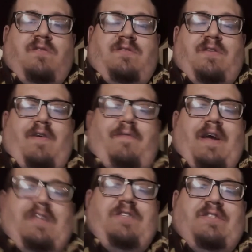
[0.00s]
Sorry, why
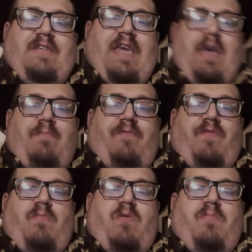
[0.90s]
I just the camera for
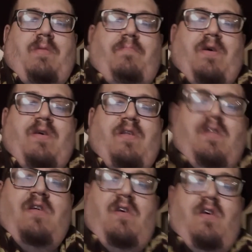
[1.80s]
a moment, but
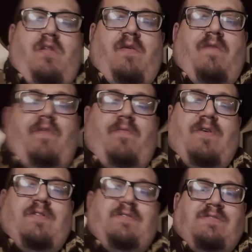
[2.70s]
hello,
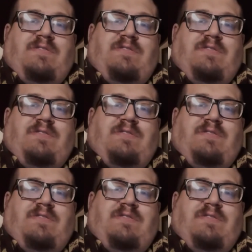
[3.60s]
everyone.